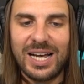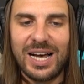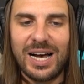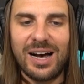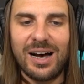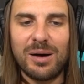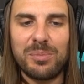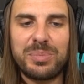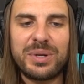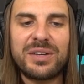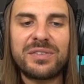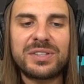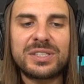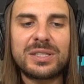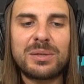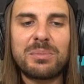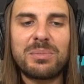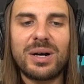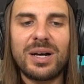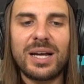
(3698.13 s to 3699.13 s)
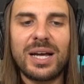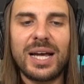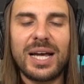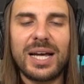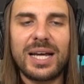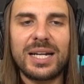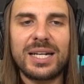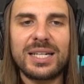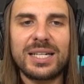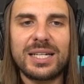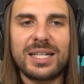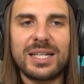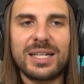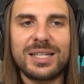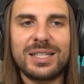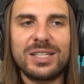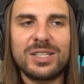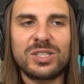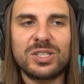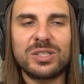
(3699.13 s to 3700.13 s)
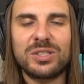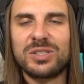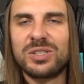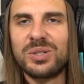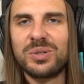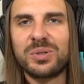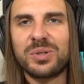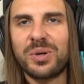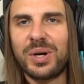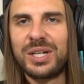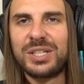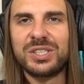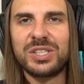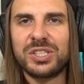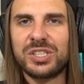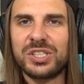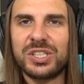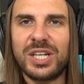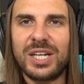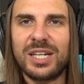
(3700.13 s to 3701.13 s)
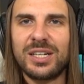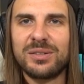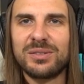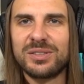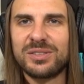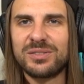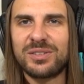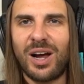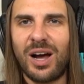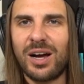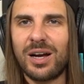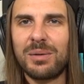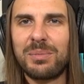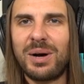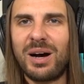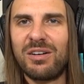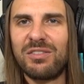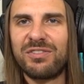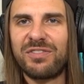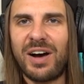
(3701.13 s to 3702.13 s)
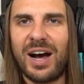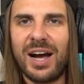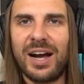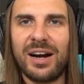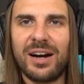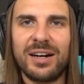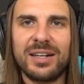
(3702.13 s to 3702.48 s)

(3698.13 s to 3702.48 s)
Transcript: Beavis and Butthead used to do crazy shit and talk about fire,